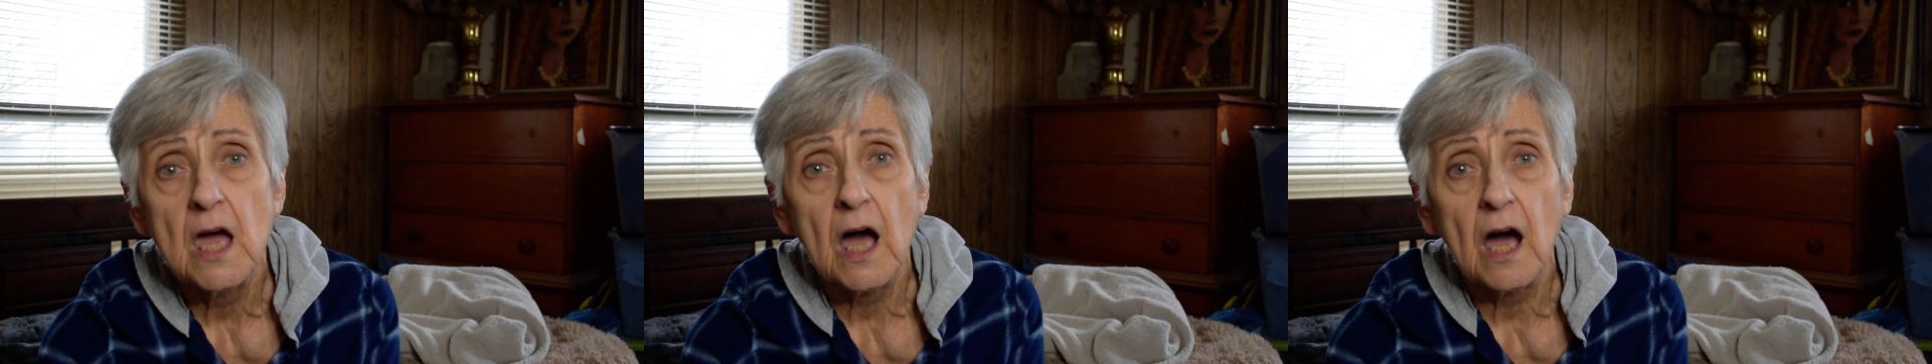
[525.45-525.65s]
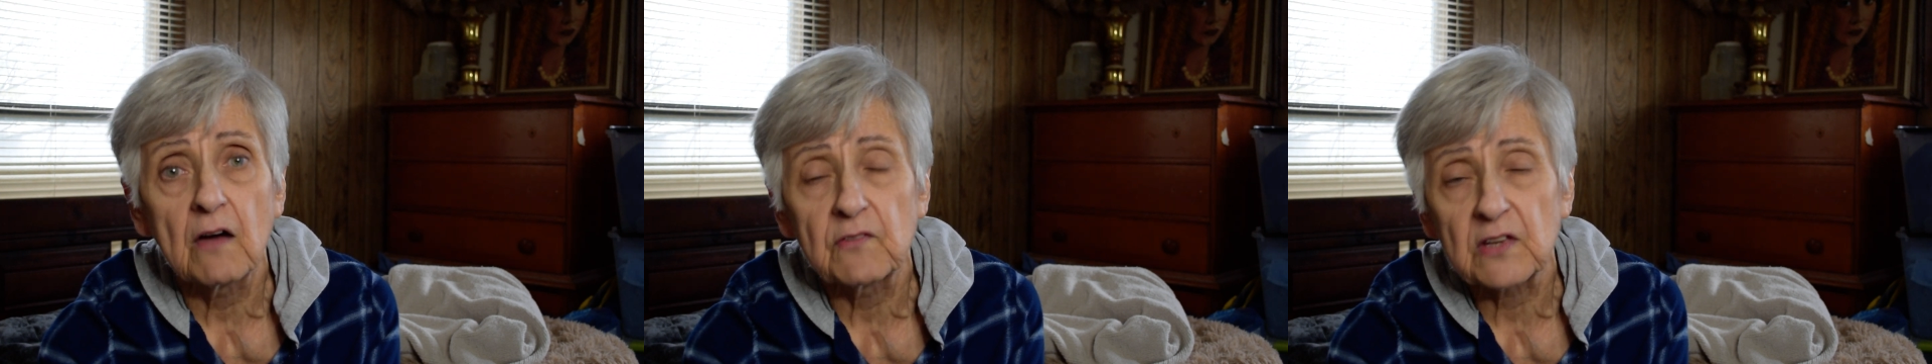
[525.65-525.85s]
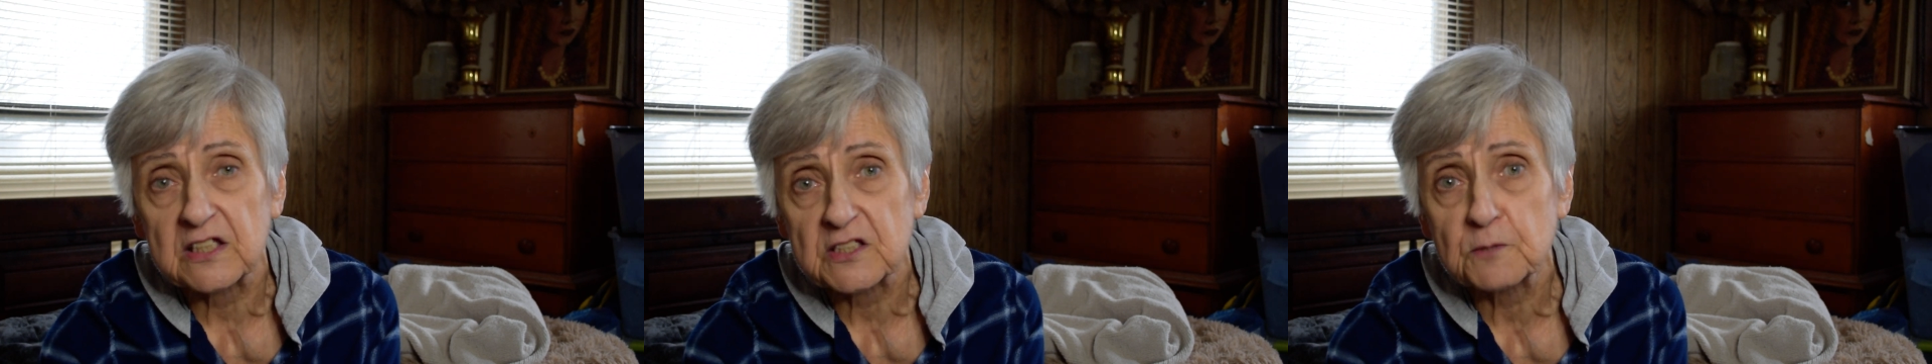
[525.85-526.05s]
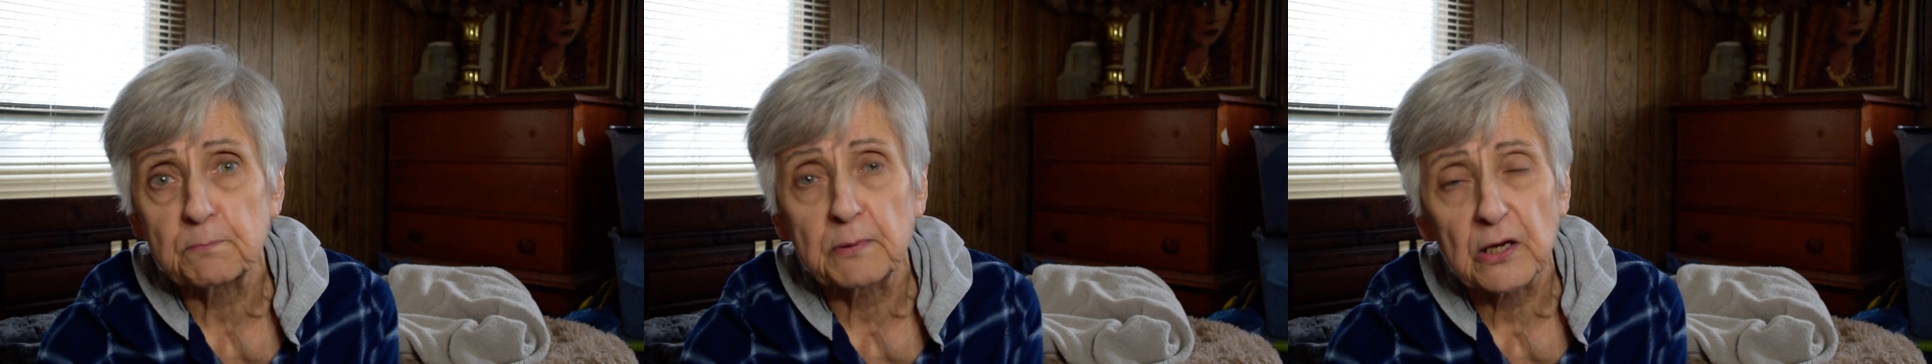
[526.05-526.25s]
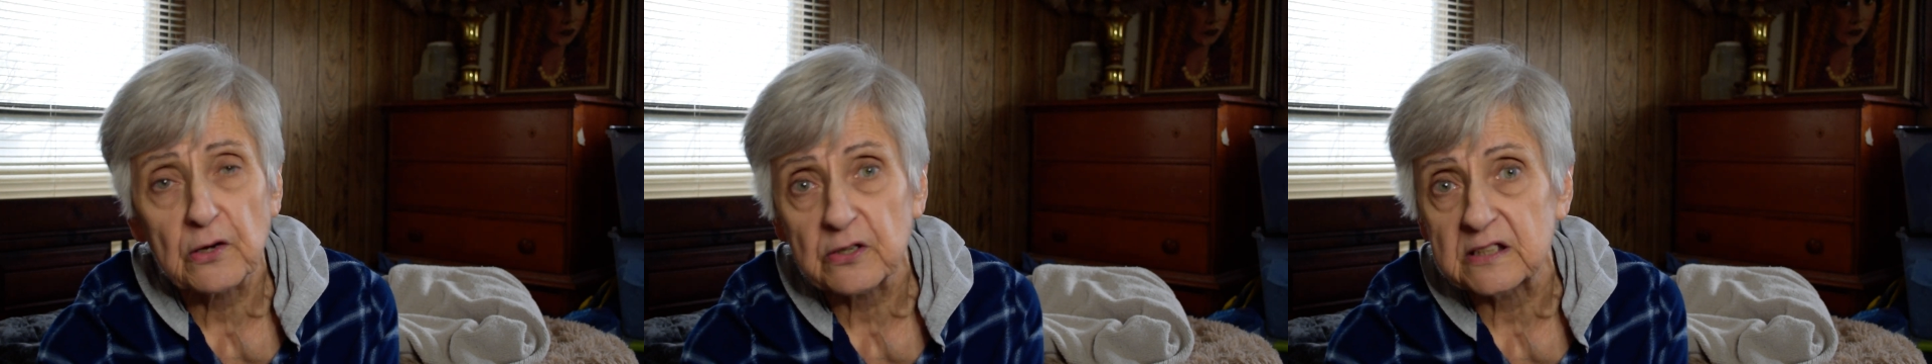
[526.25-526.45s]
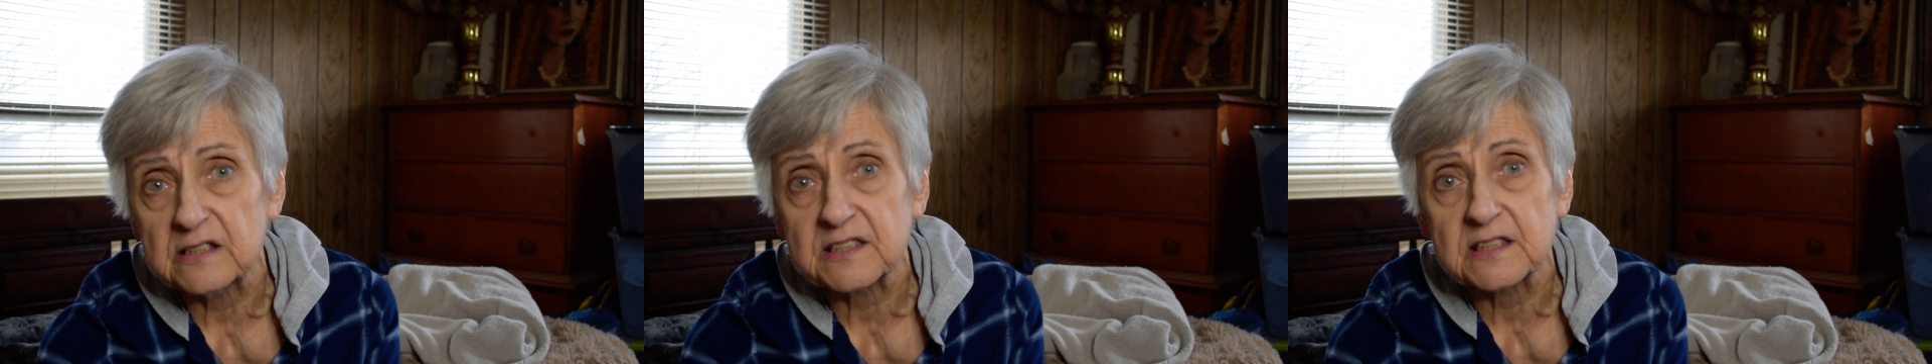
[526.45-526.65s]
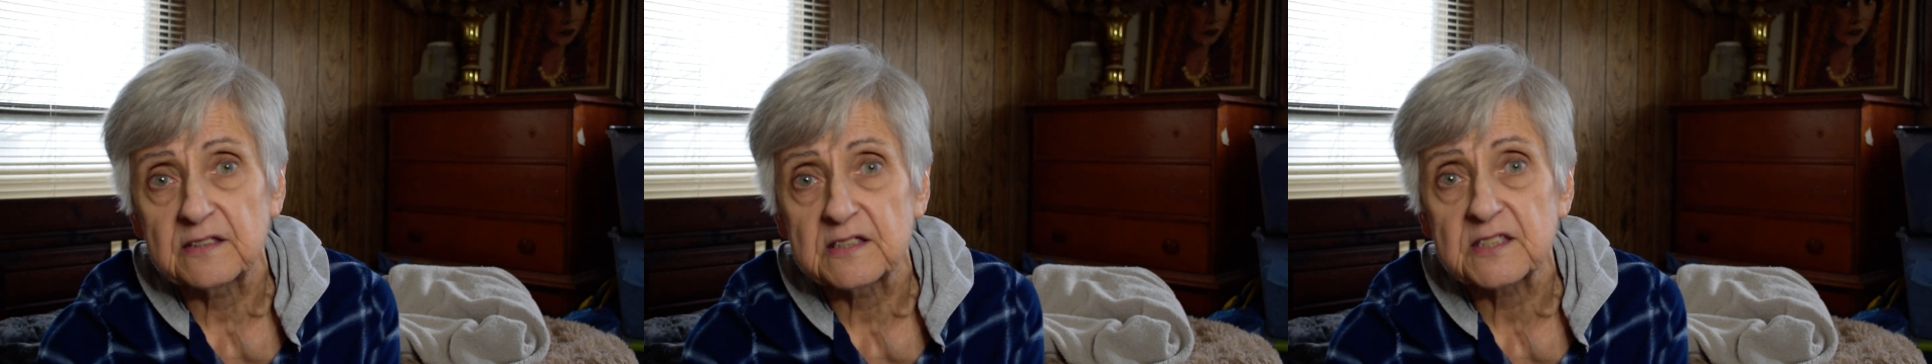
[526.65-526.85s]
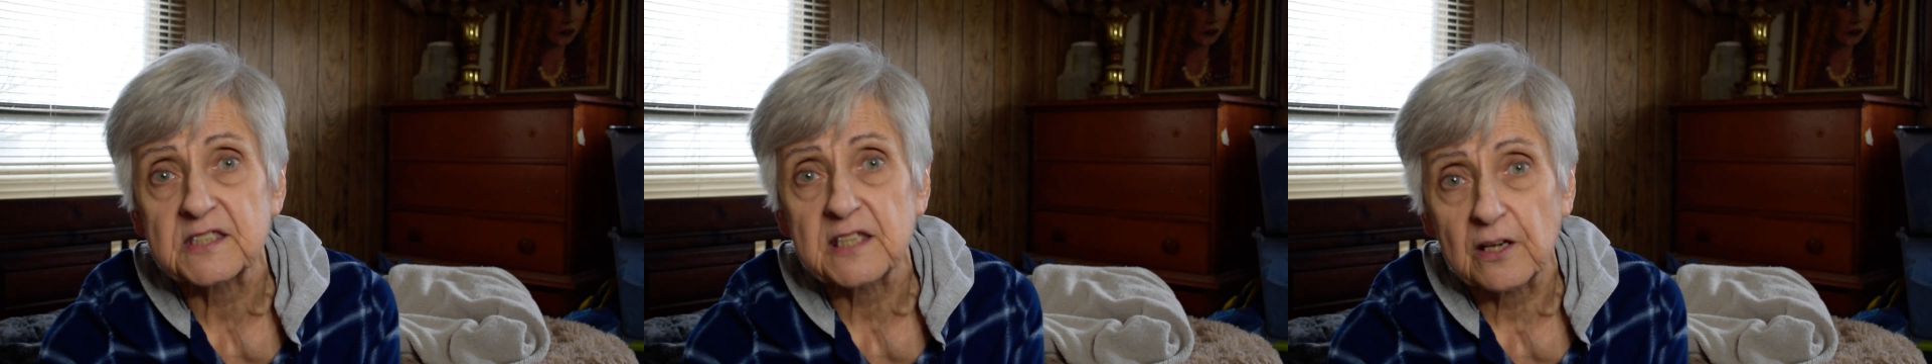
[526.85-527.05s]
of experience in
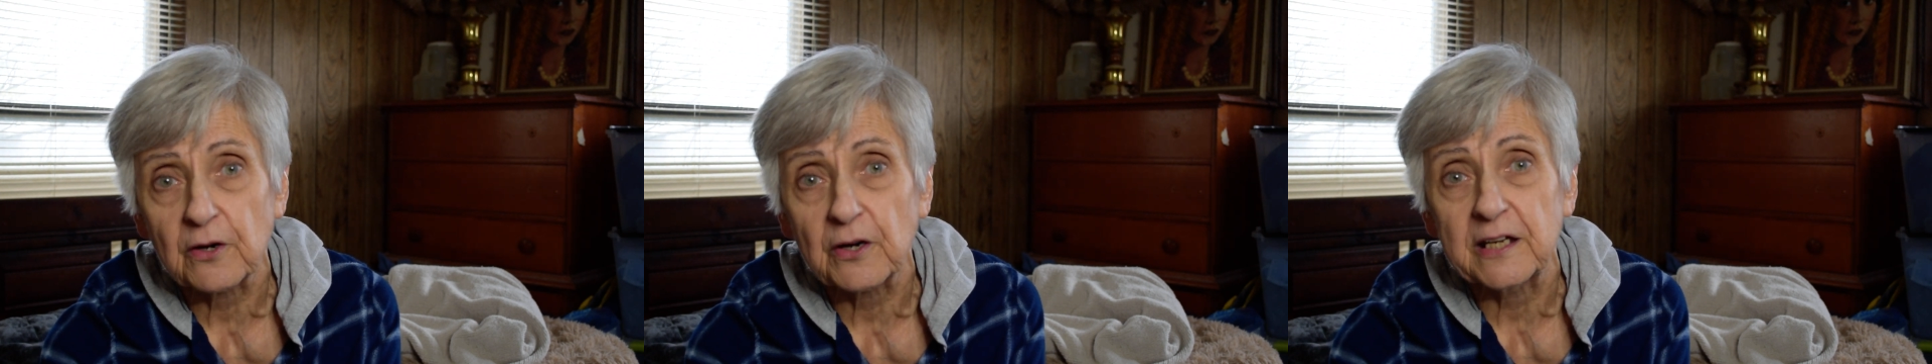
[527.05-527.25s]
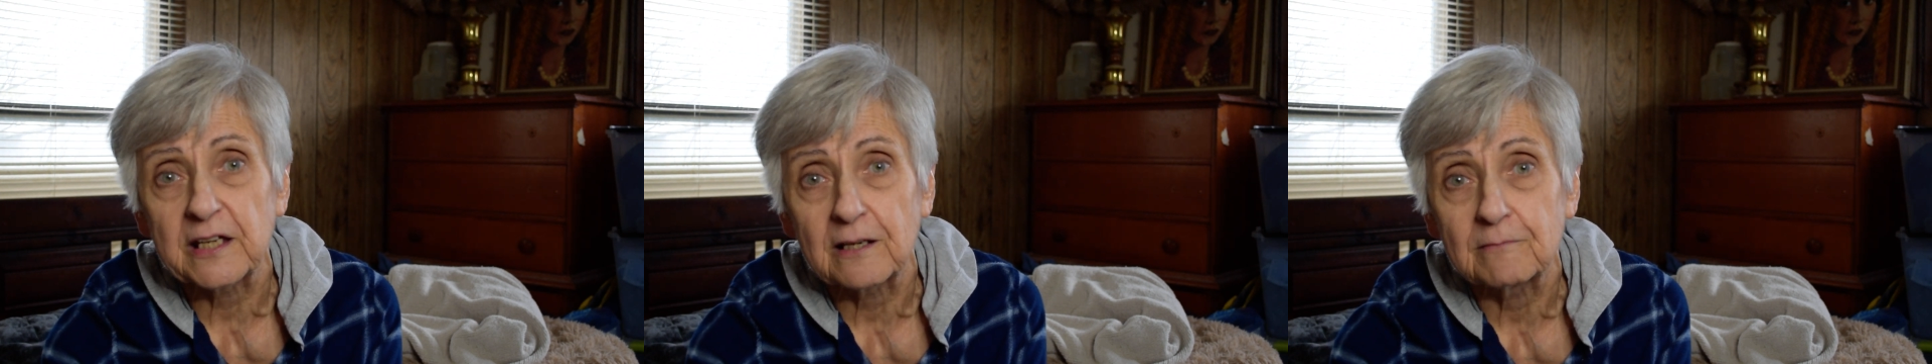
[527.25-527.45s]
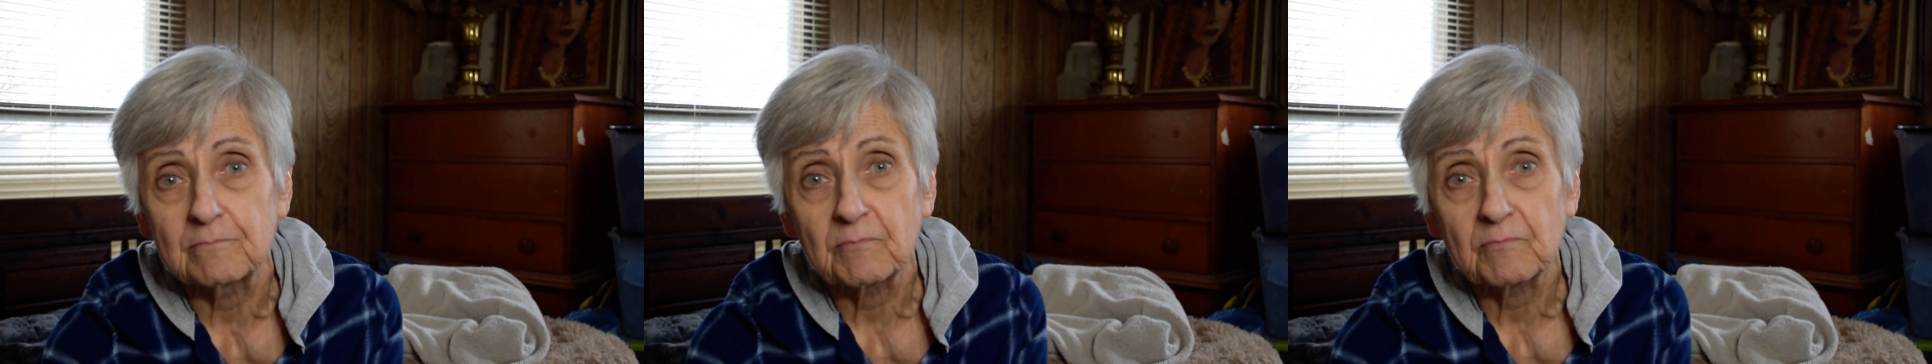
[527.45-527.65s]
this area.